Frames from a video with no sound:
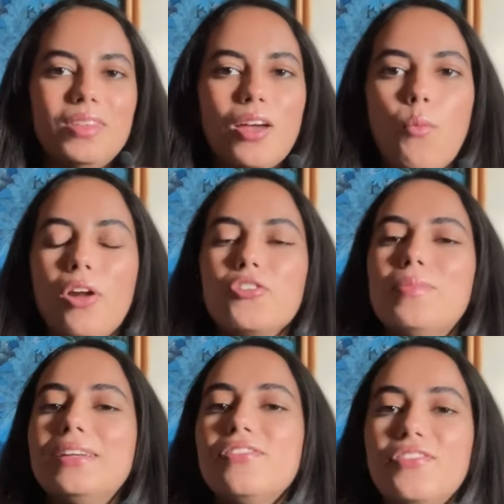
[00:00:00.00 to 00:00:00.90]
one of
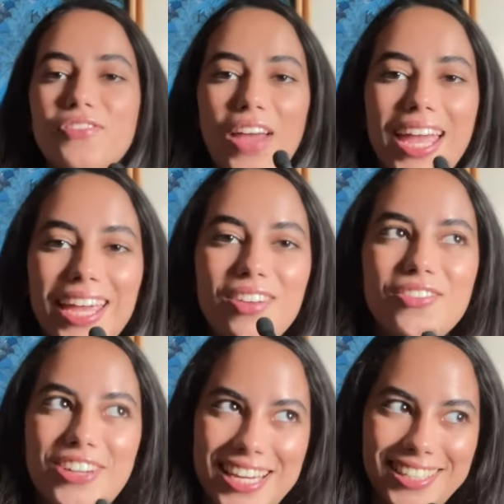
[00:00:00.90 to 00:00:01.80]
my
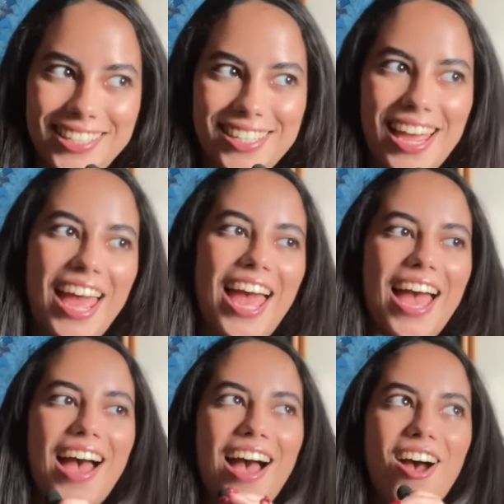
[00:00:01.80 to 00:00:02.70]
favorite.
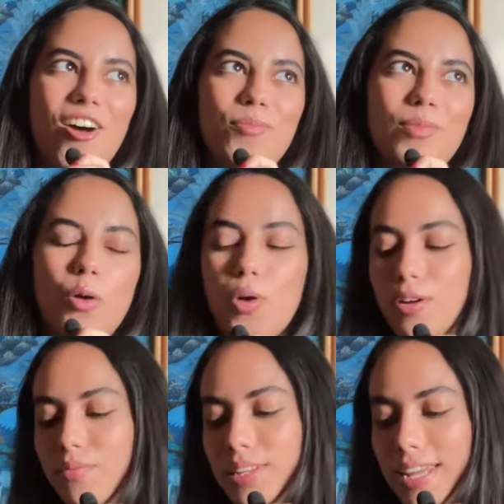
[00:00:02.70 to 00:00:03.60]

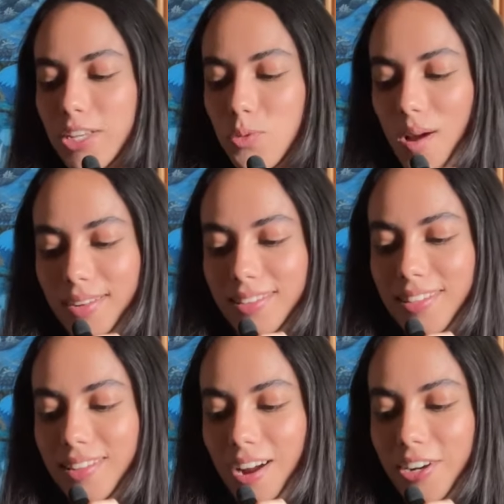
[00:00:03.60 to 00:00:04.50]
Well, the next
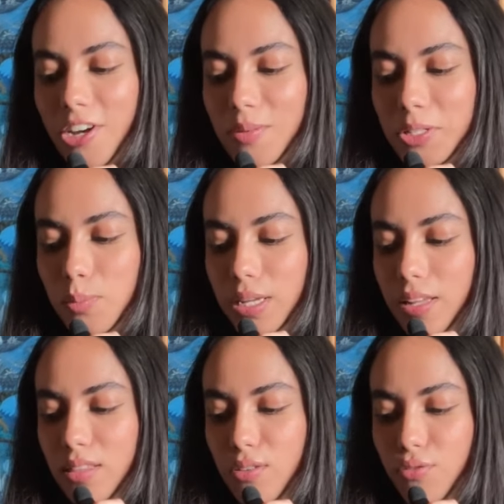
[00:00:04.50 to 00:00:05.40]
ones are going to be
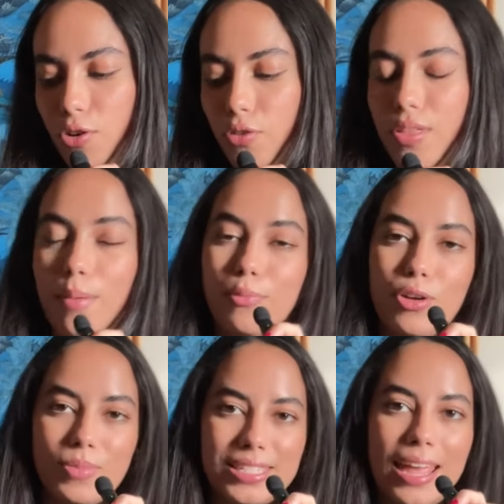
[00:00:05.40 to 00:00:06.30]
the 4 of them
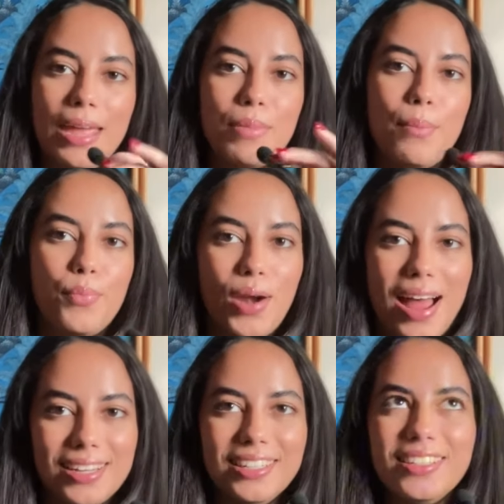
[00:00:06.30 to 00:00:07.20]
from the same
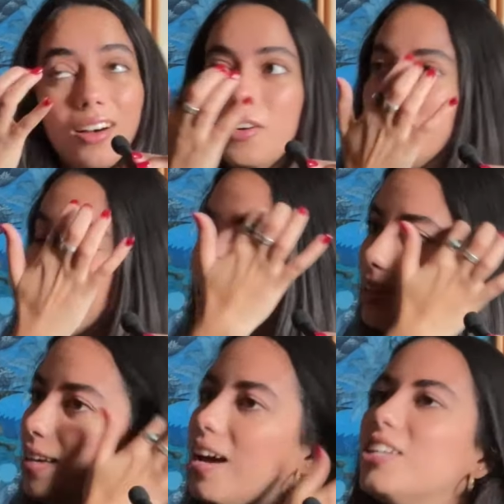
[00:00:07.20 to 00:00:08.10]
brand.
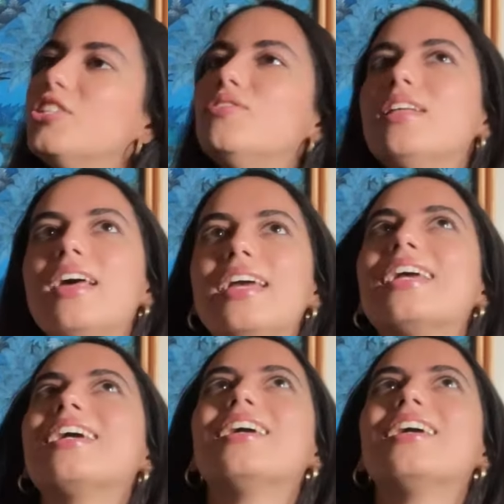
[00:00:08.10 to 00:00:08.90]
Honestly, I just feel like